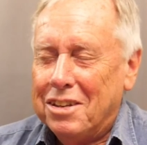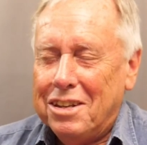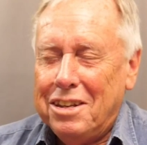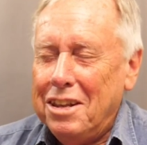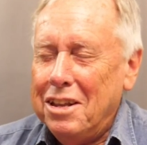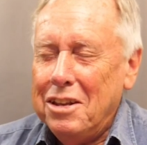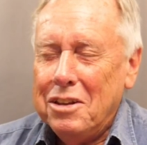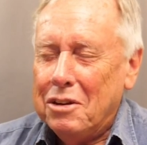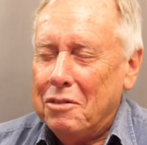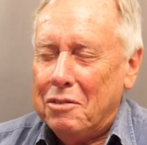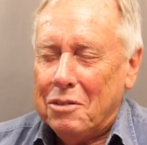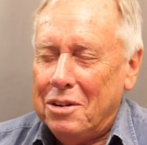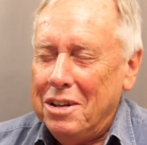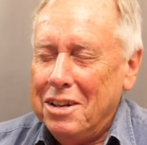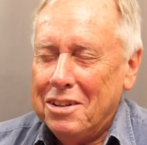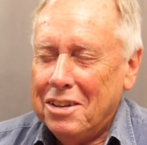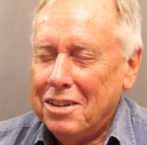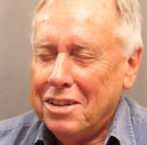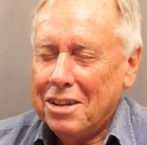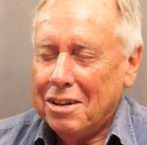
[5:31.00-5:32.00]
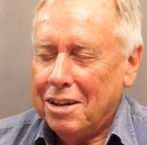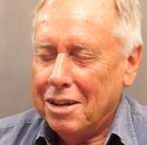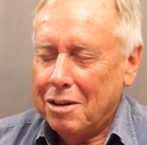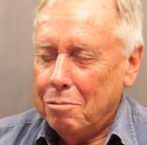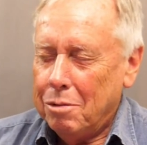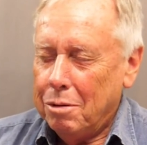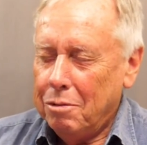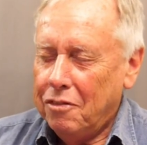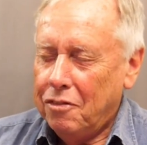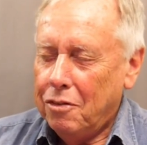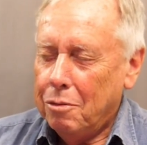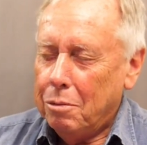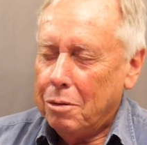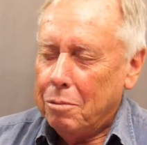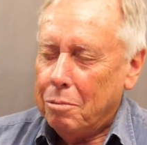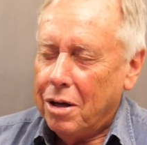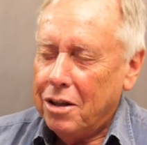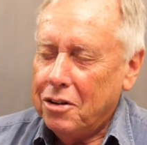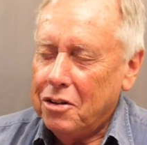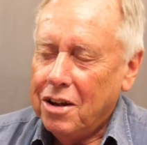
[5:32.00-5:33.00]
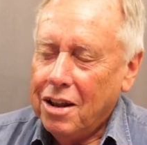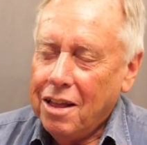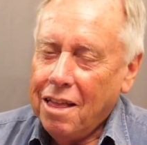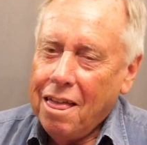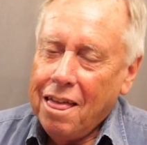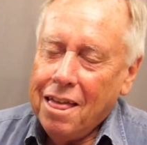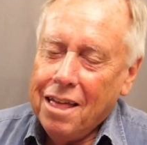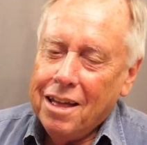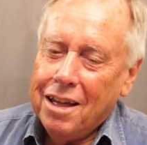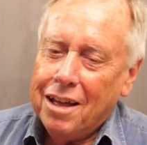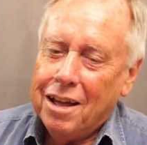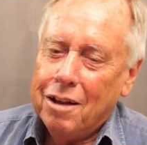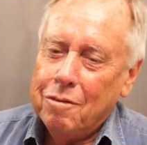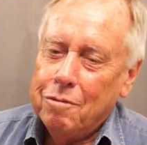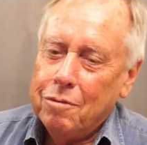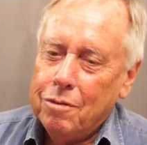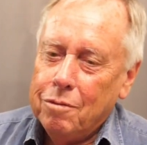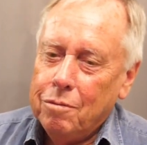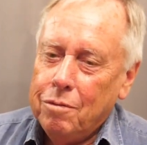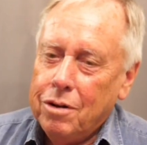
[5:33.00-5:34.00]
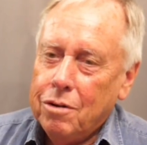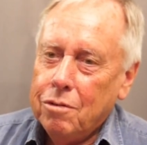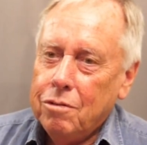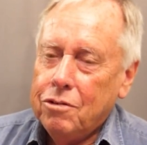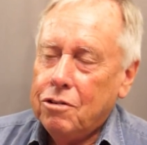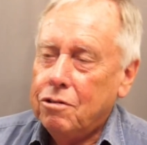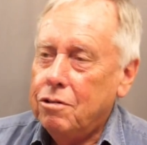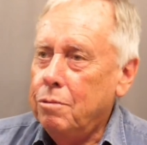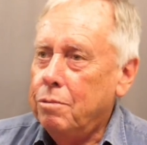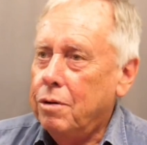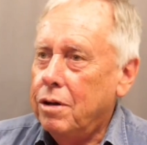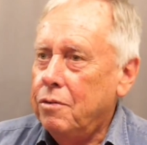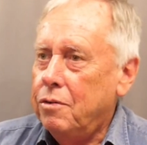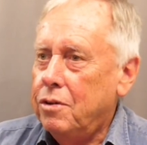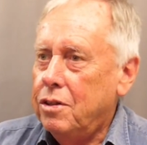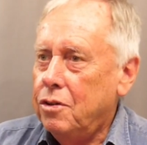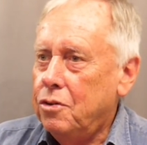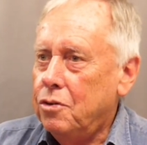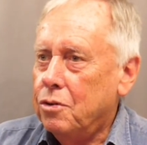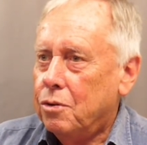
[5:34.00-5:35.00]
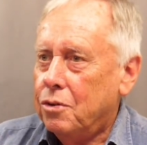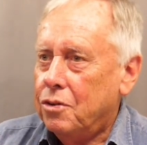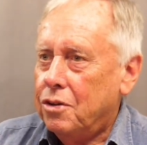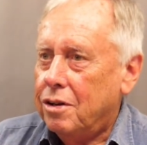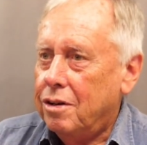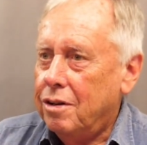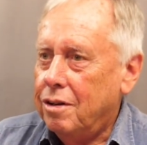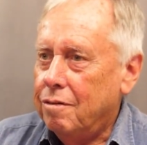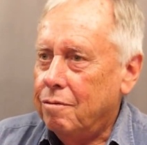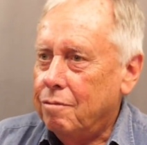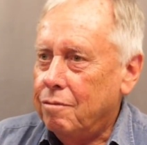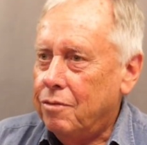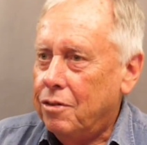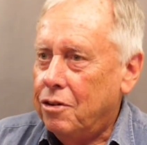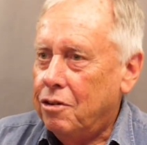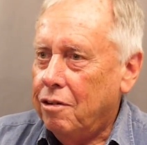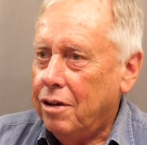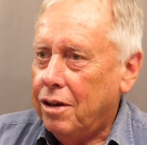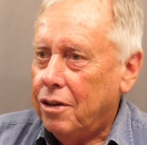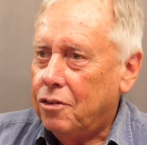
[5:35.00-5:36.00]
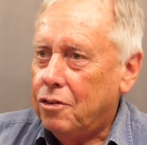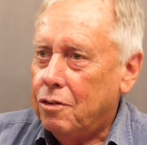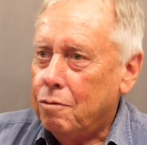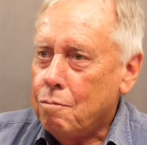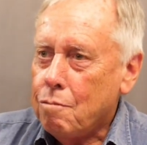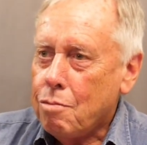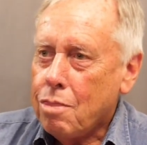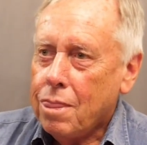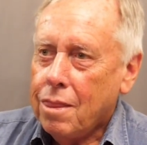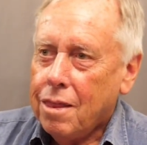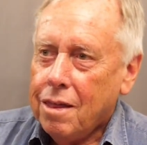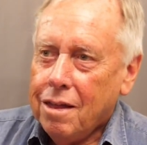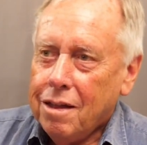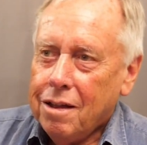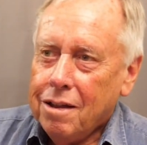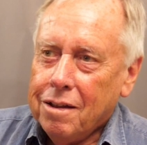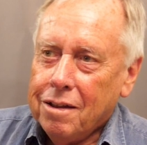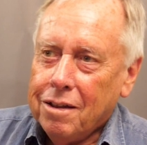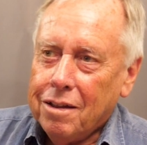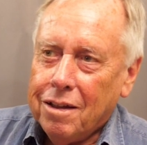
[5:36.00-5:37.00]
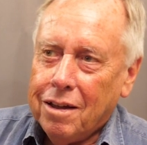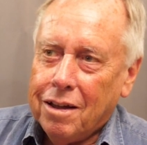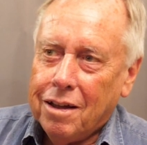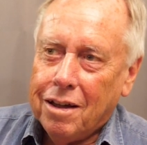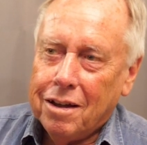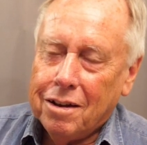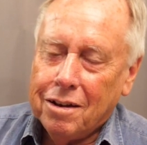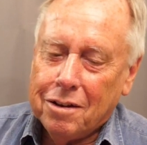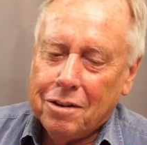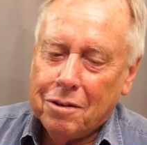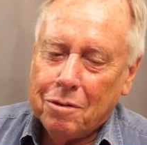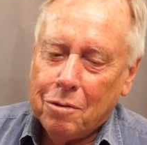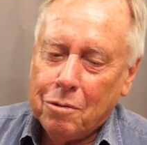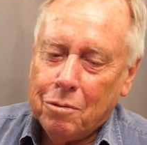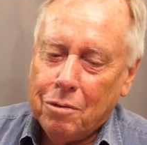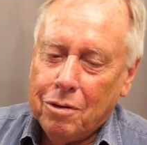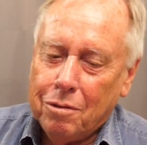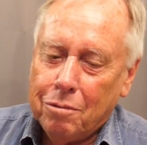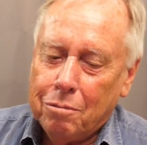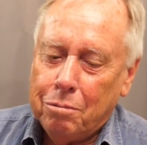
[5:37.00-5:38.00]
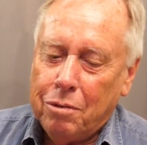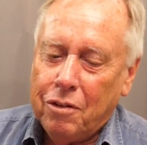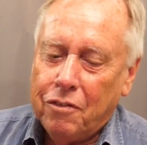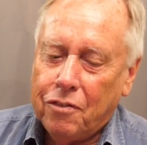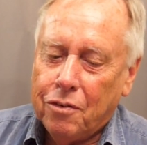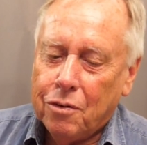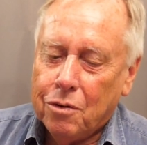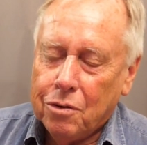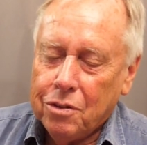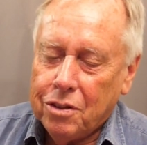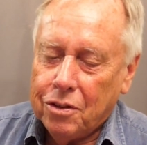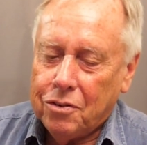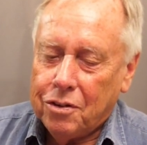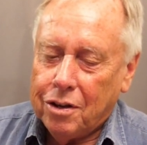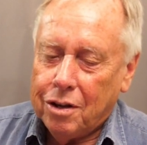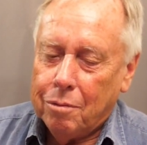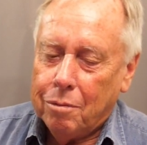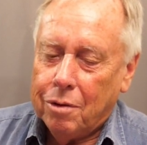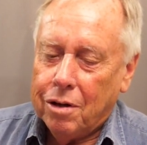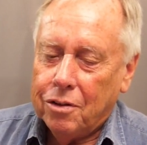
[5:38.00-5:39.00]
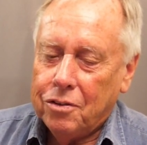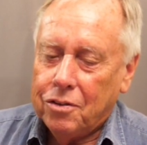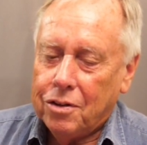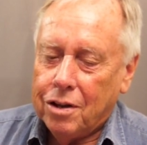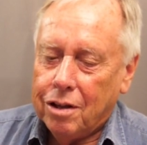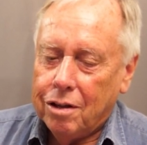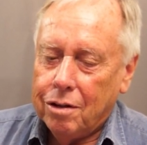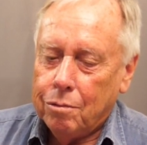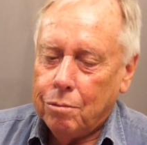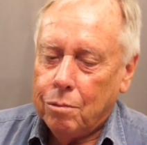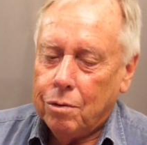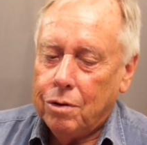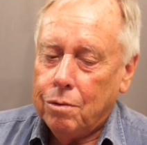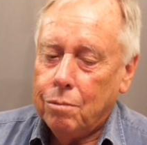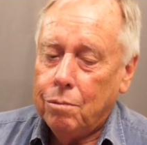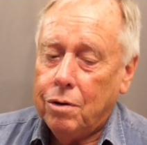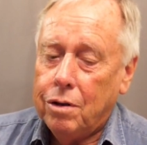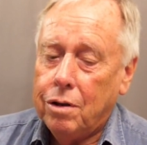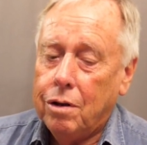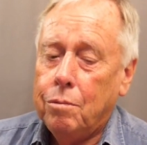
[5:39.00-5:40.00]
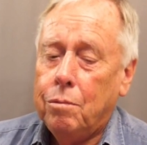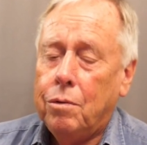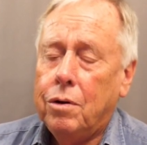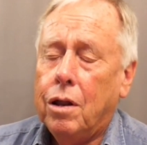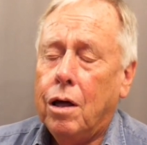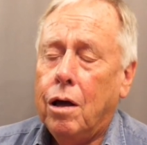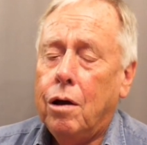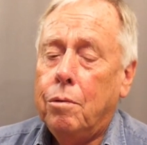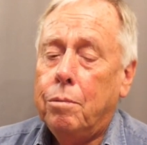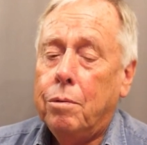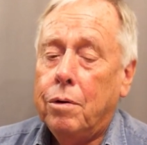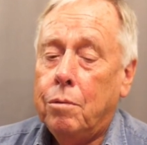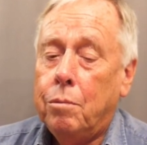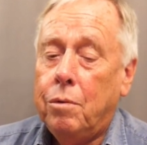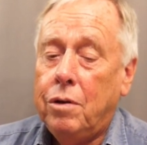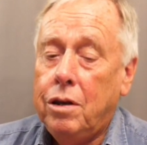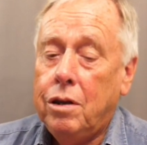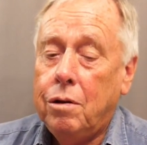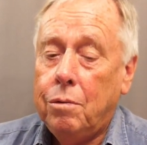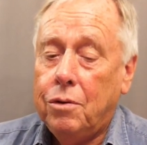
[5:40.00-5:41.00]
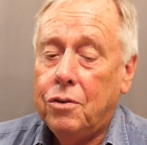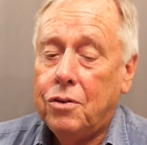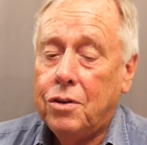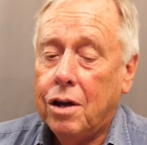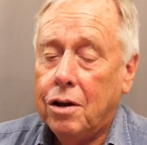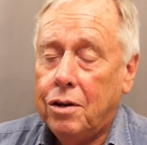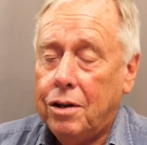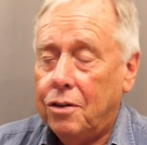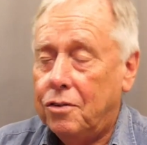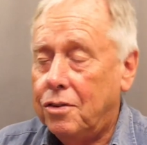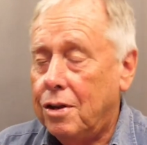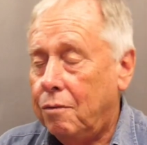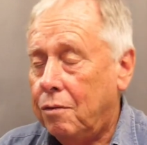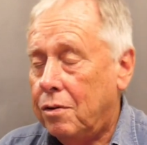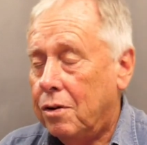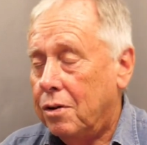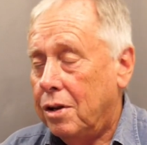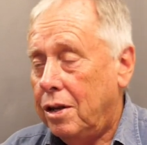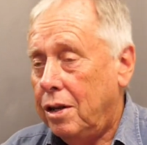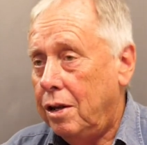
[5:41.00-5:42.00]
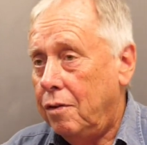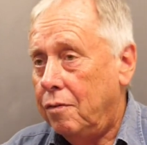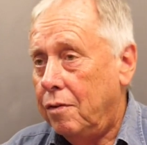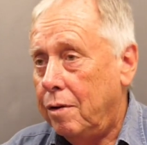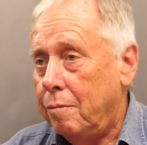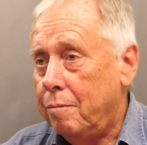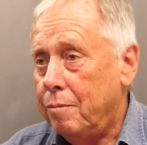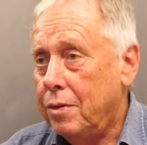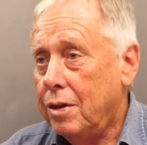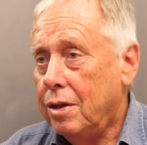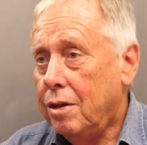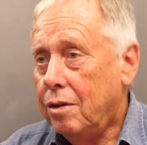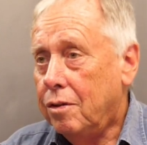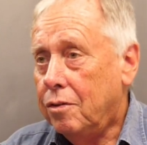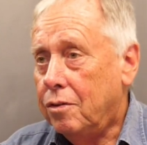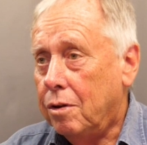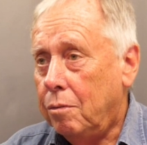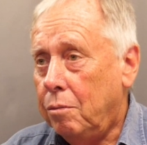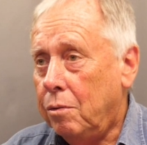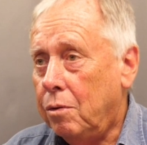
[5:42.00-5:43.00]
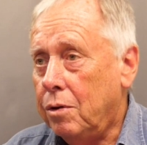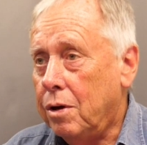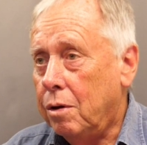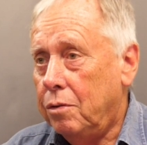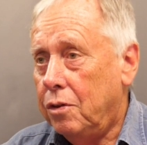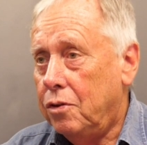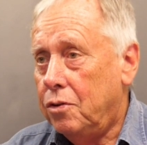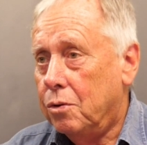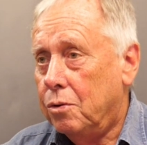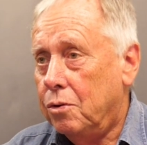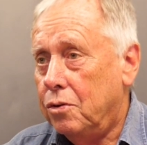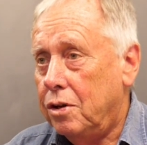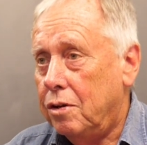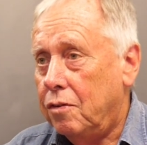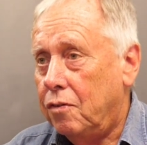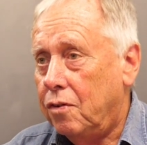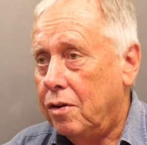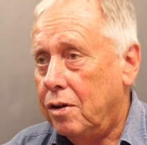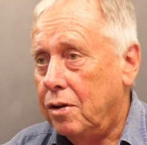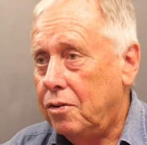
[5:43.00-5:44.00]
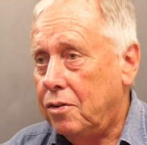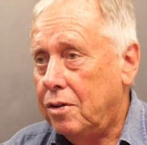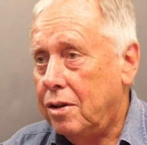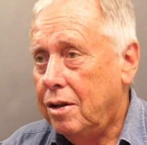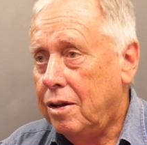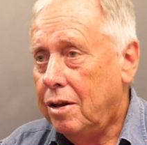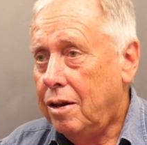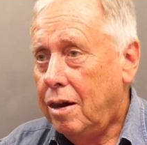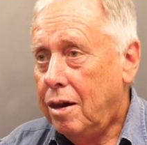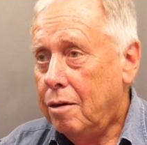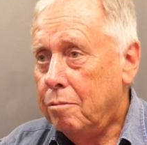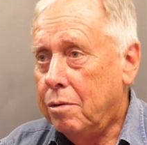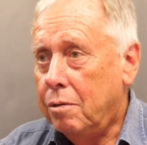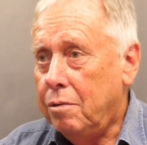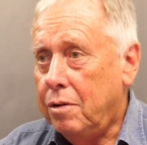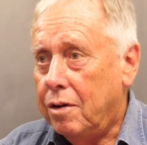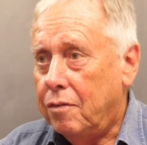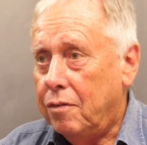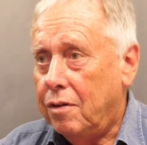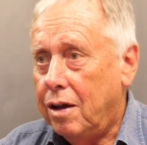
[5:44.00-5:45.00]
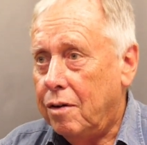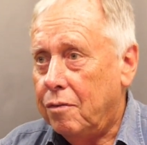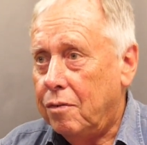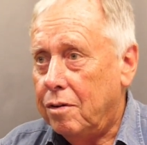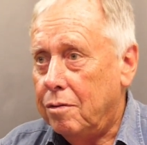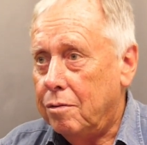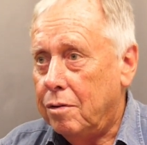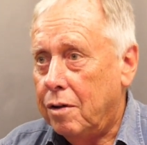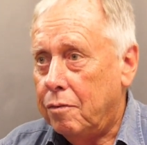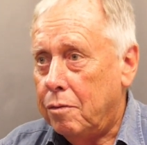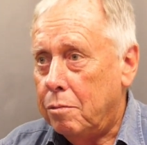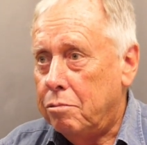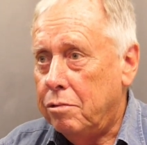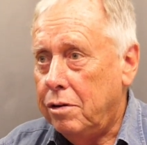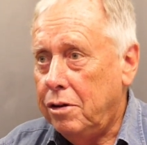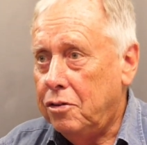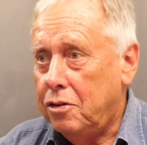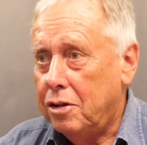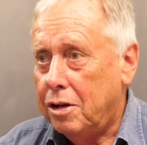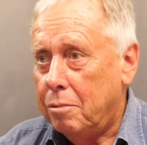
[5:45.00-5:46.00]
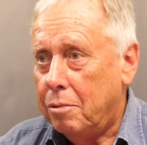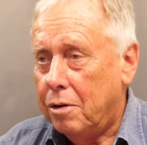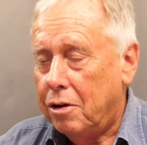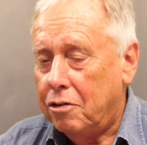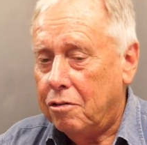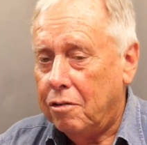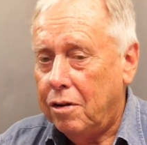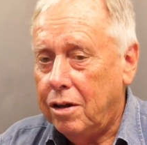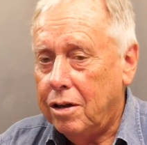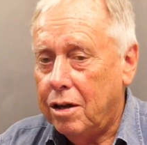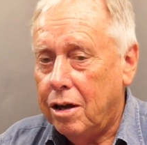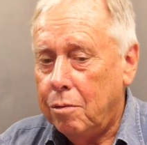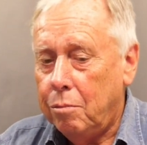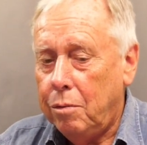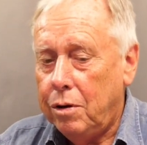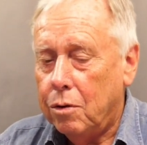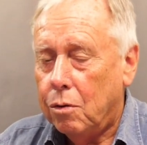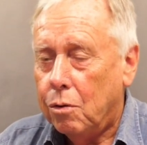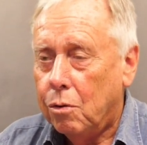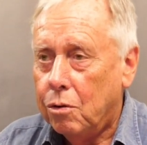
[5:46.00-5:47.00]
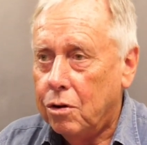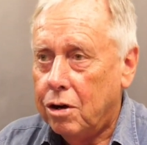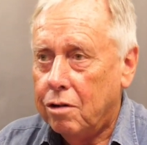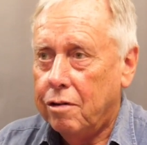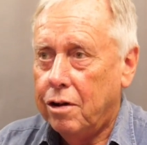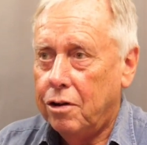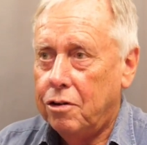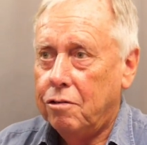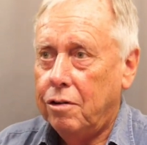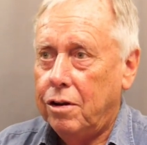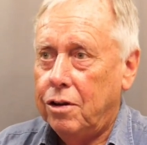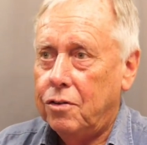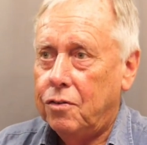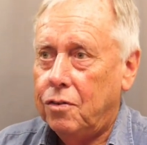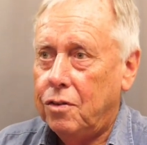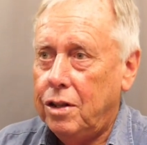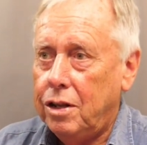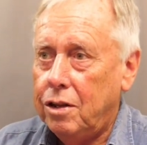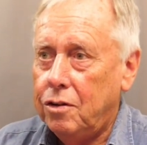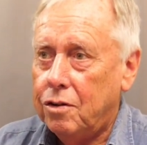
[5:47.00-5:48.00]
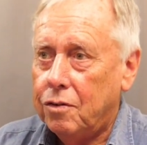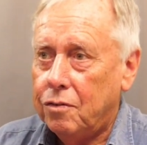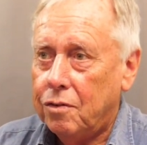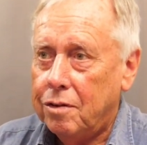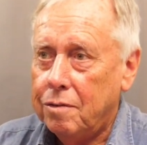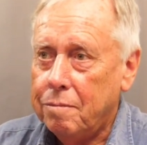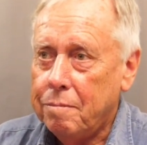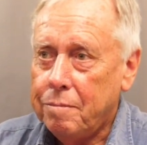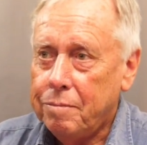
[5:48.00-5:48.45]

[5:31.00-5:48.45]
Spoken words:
the interval. Yes, it sounds like a blooming football match. We'd all troop over to the Georgian for drinks. 'Cause before the cinema would open, we knew it's starting at 7 o'clock in the evening, so we all go in the Georgian first, probably have a pre-cinema drink, and we'd order our drinks for the interval.